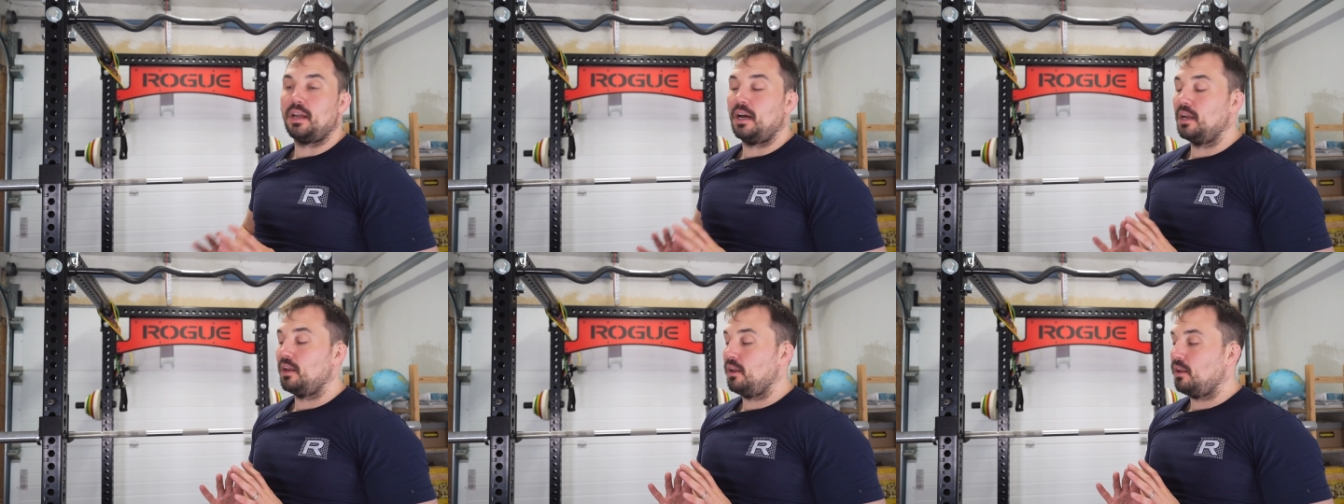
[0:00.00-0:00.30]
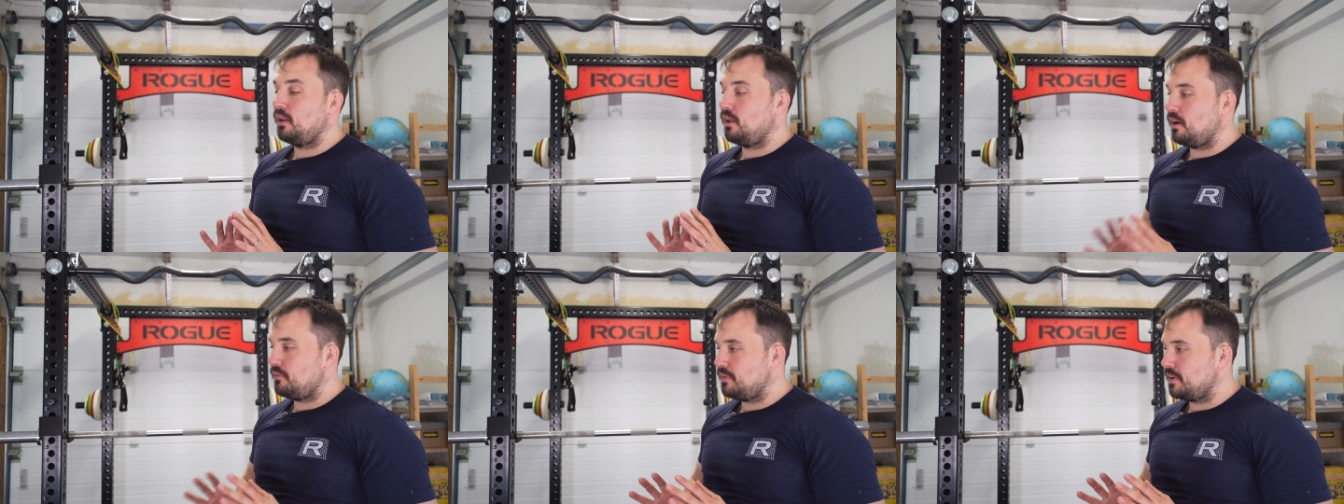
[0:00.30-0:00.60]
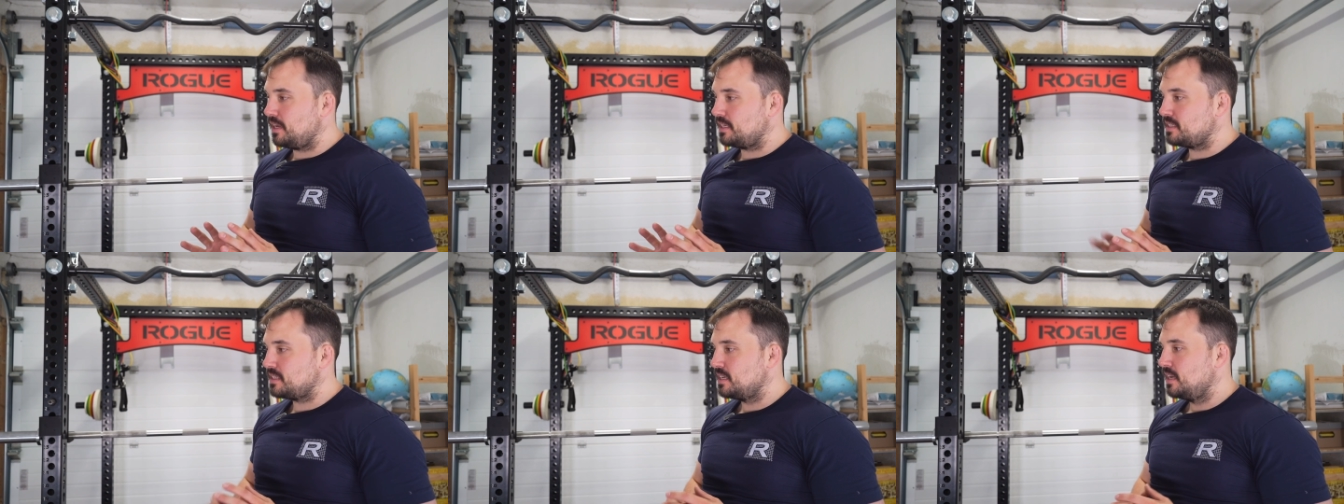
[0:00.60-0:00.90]
I love
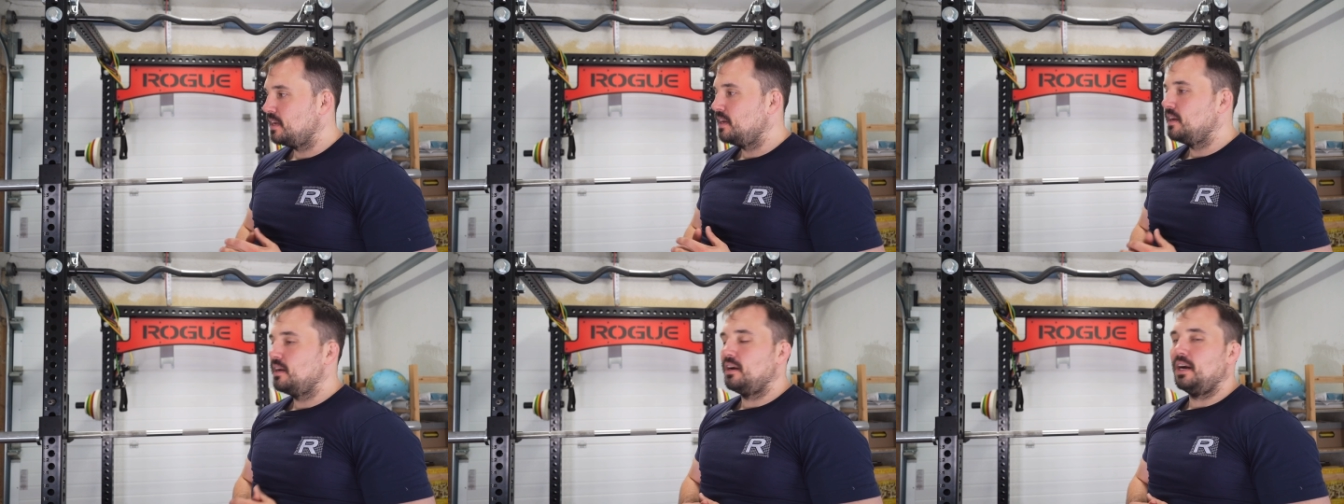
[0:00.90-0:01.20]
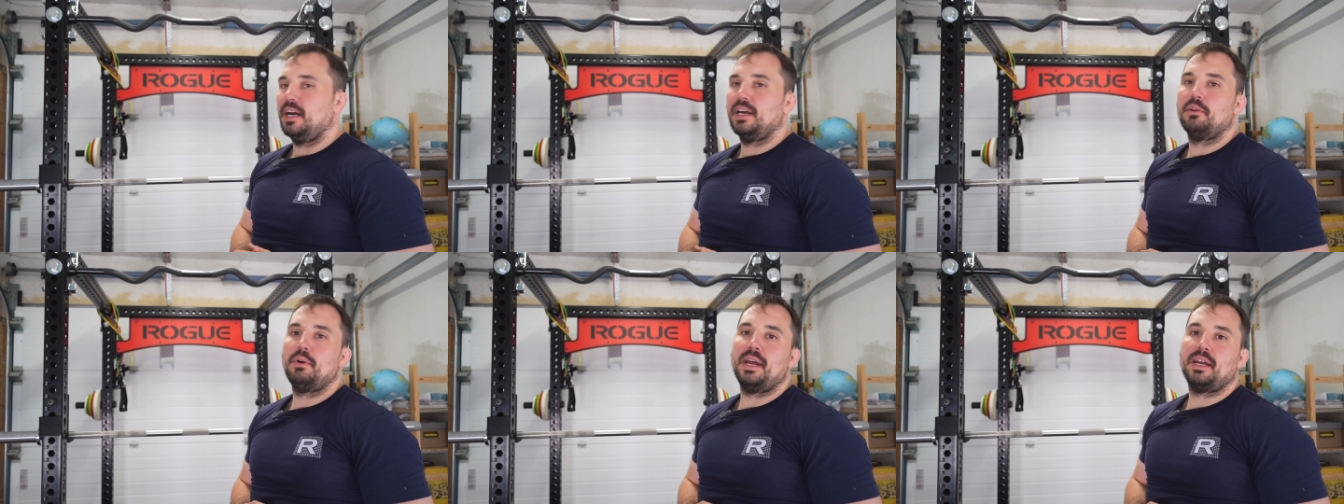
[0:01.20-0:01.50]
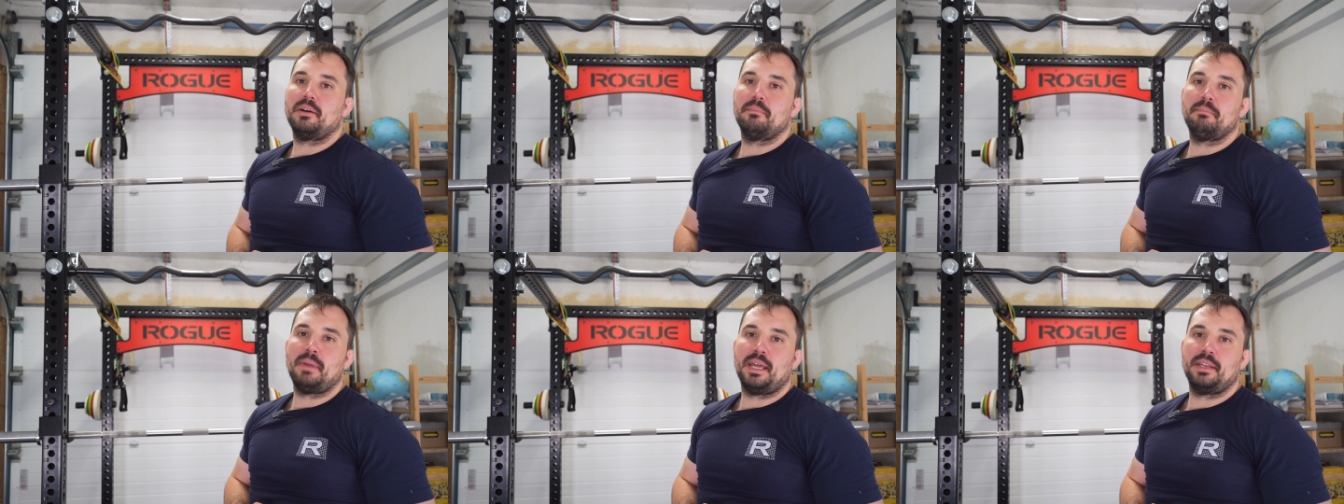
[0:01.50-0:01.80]
it. I
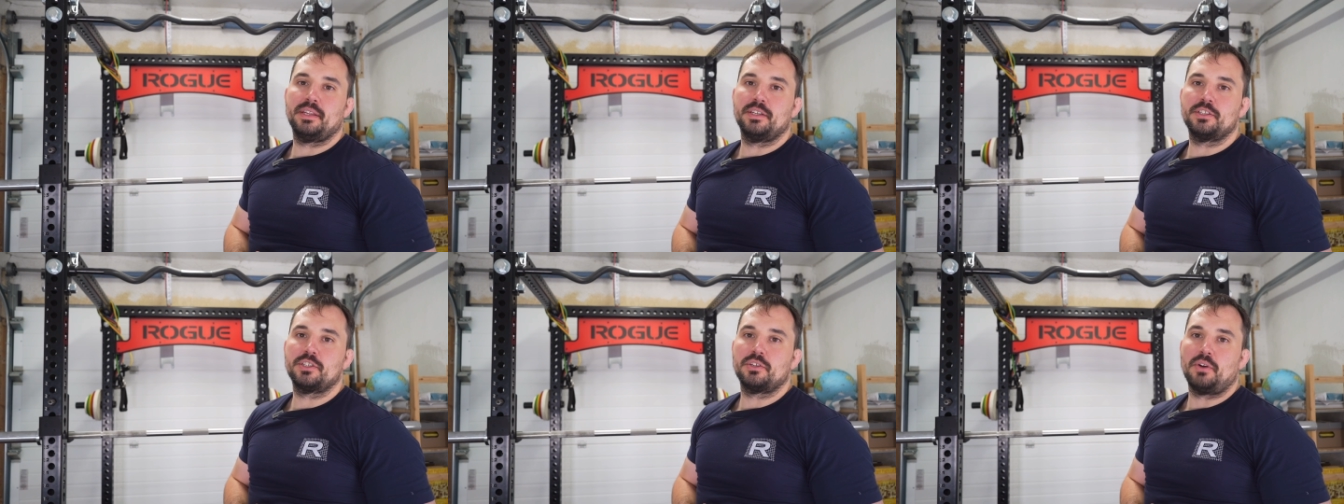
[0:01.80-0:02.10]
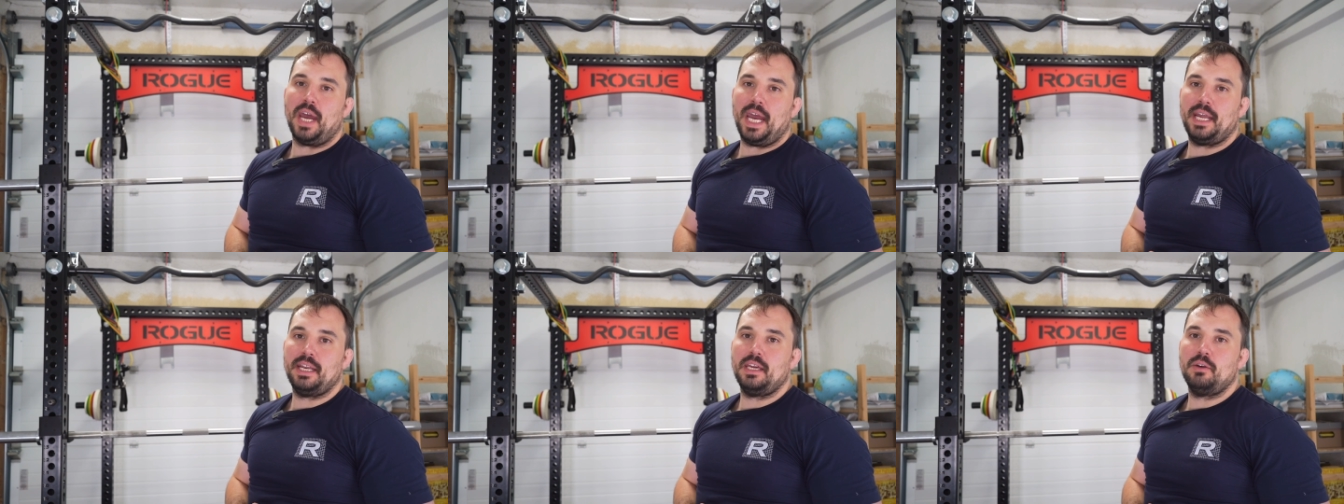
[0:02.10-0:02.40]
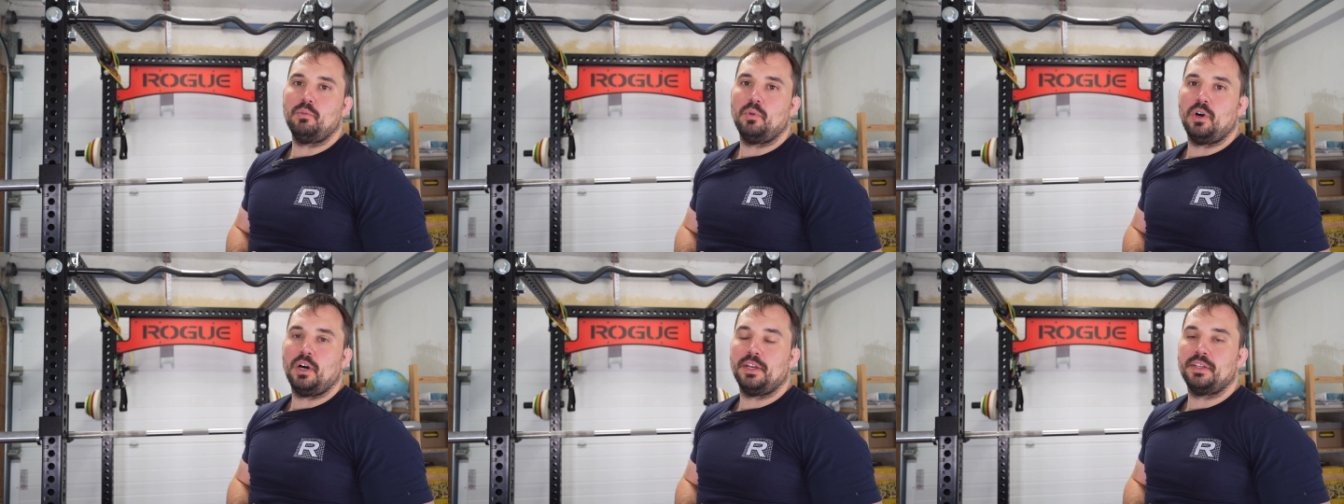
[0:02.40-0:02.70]
recommend it to
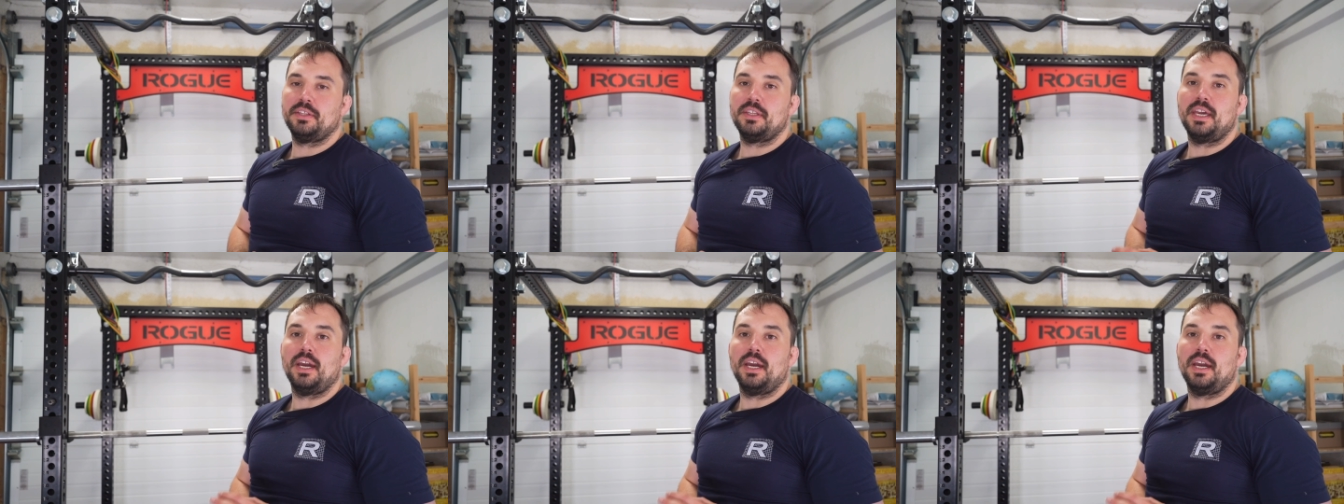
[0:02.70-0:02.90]
anyone.